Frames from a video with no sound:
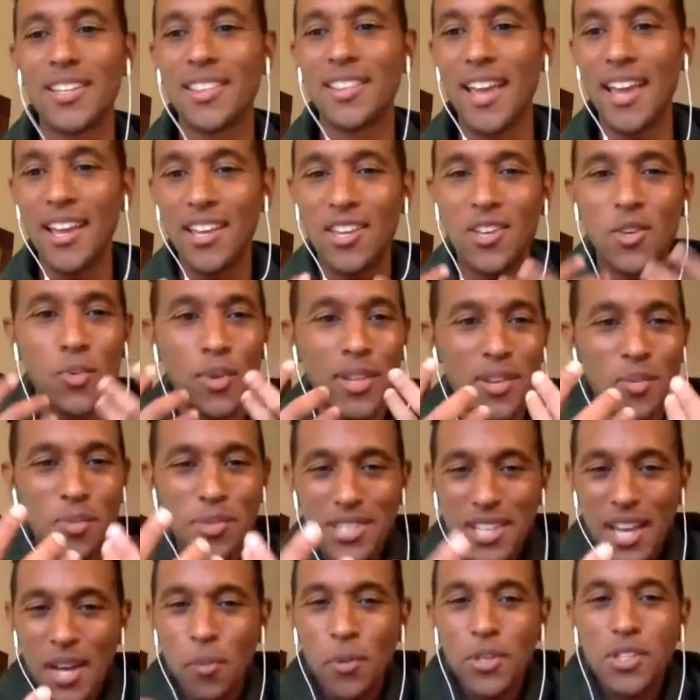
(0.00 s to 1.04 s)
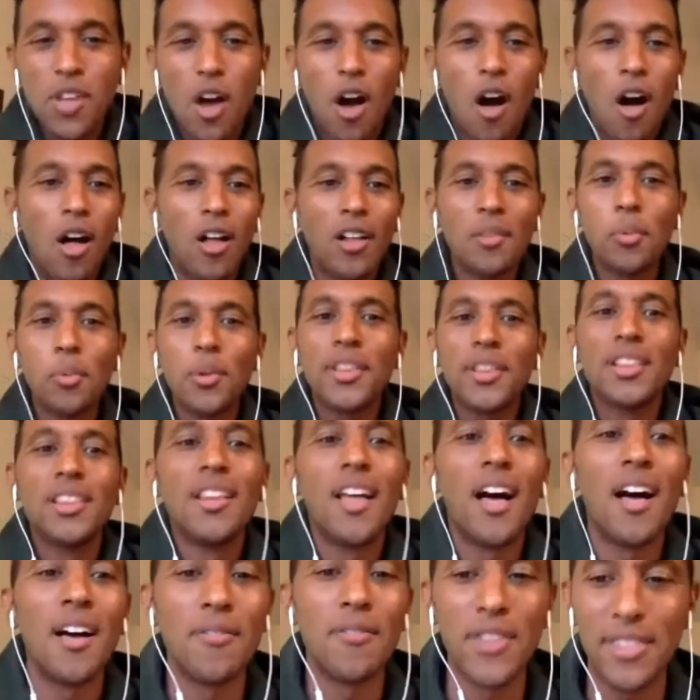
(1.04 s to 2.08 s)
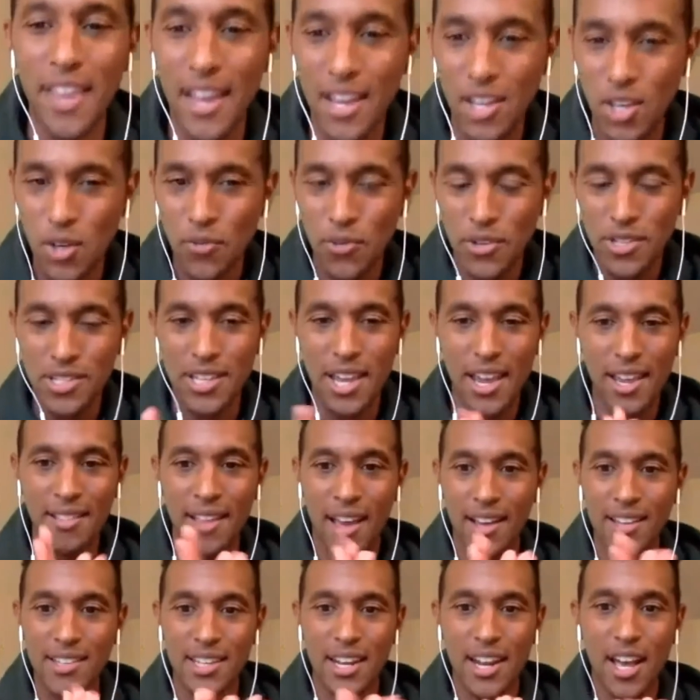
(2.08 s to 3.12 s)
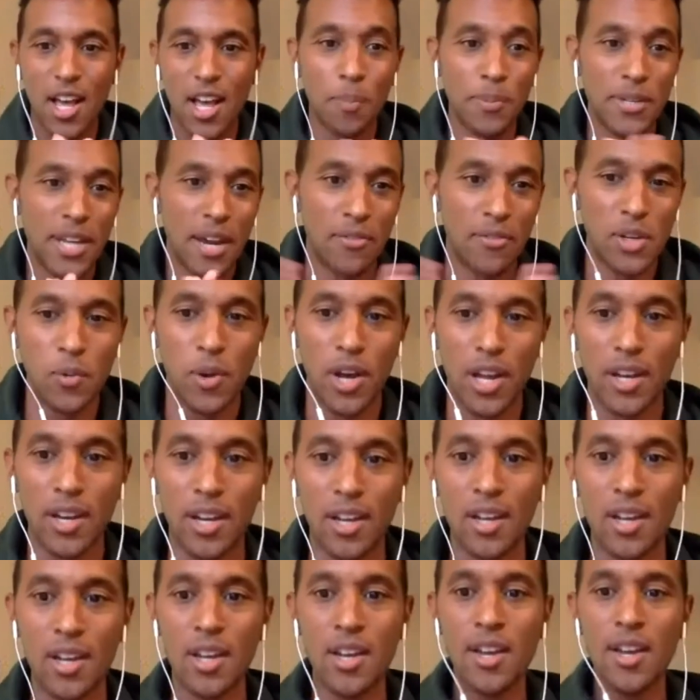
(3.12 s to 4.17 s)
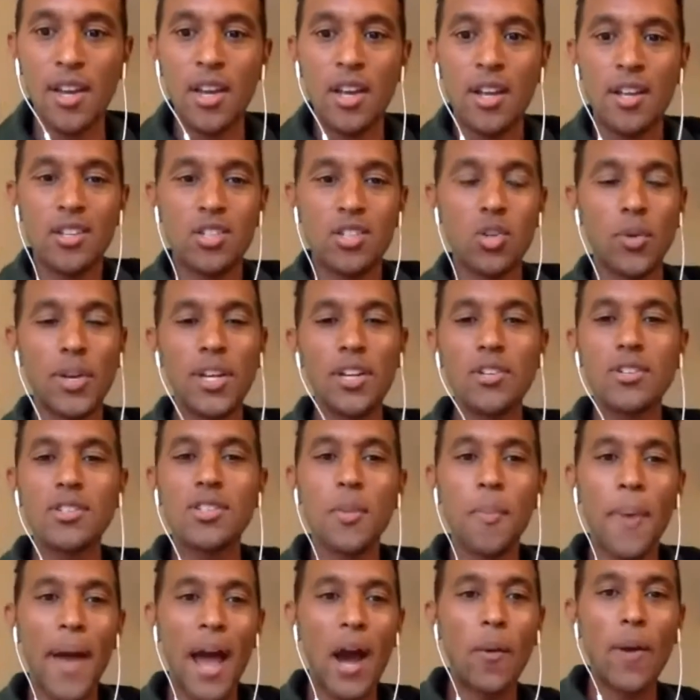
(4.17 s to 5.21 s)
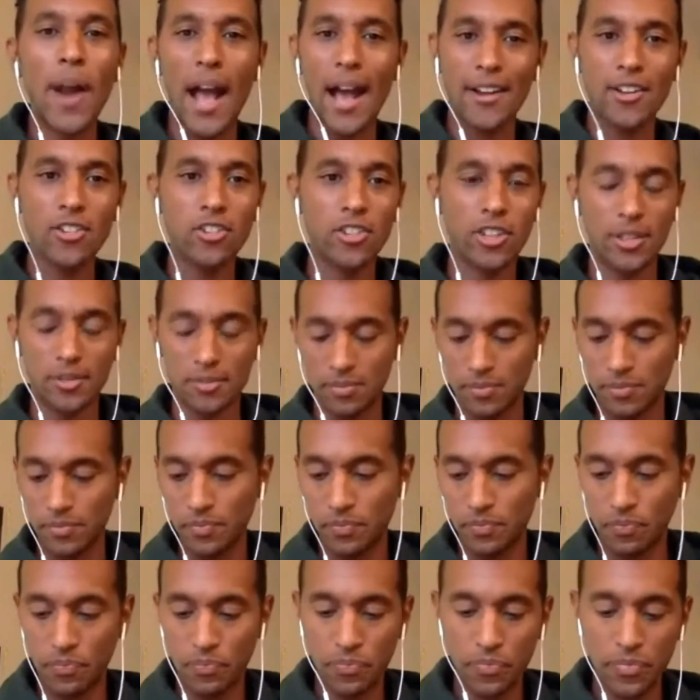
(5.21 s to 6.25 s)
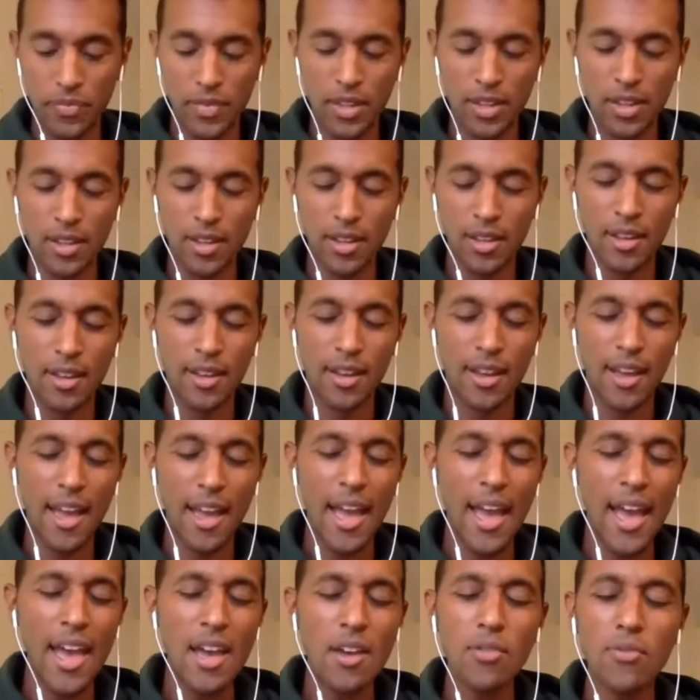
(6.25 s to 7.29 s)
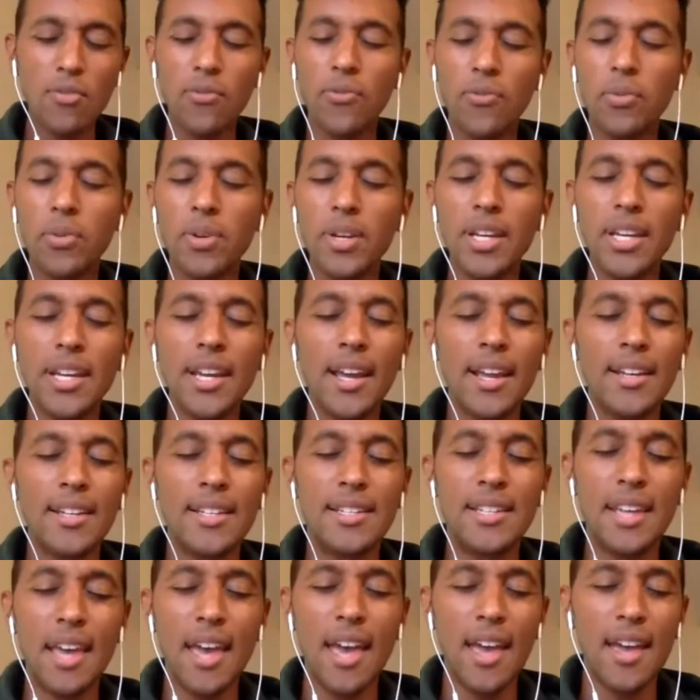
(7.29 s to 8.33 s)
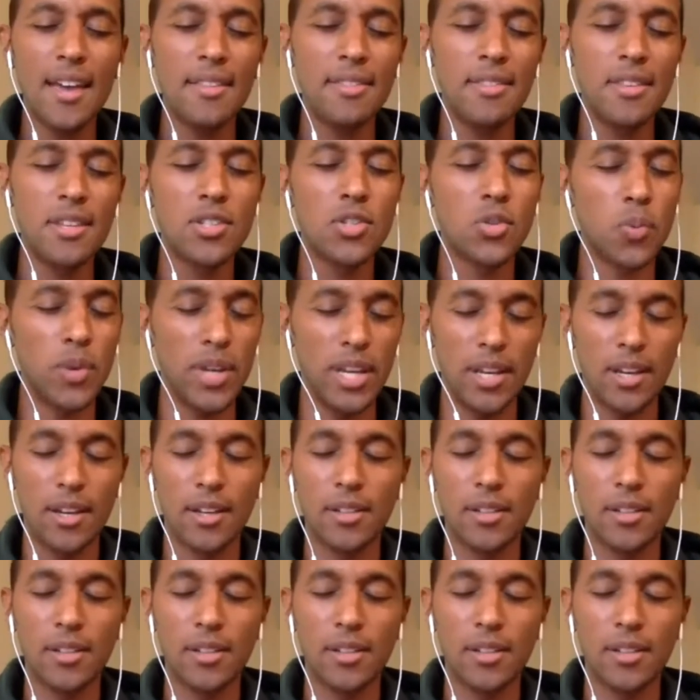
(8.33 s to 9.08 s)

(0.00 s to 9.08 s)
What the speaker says: Thank you. It was said with love, and thank you for saying that because it helped everyone. So here's the power action. Every day this week,